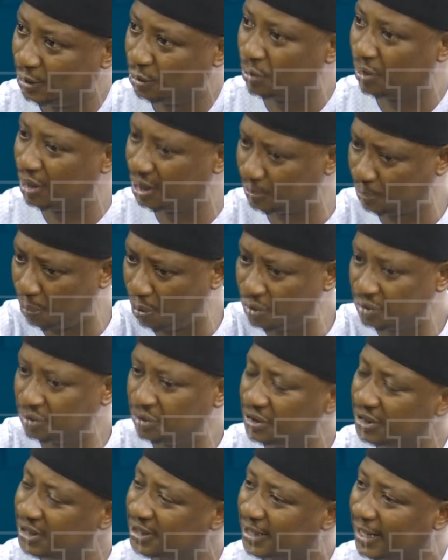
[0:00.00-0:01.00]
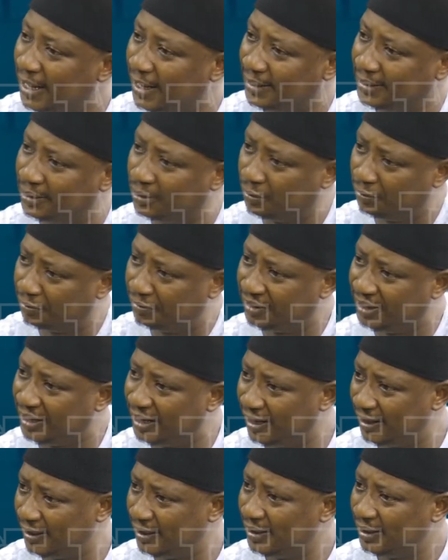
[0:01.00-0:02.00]
to respond to this kind of
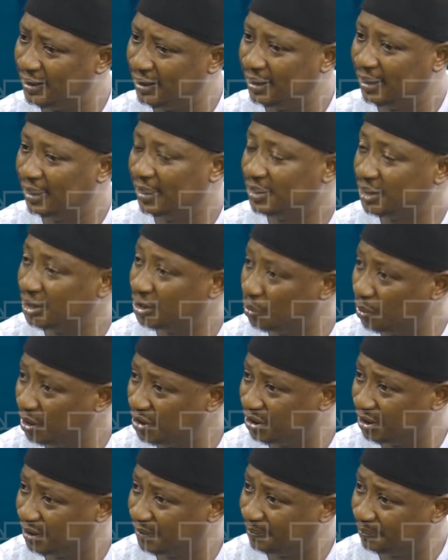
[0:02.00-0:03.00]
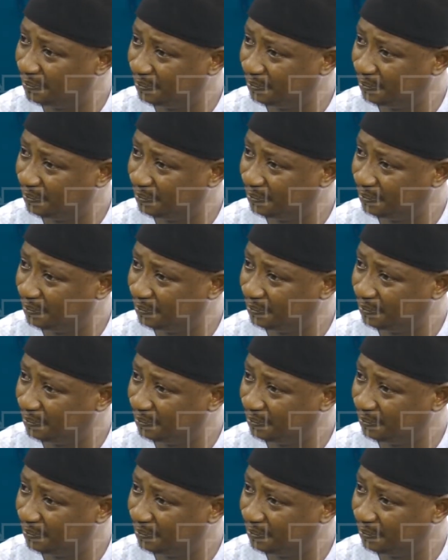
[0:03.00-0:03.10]
uh, uh, situation?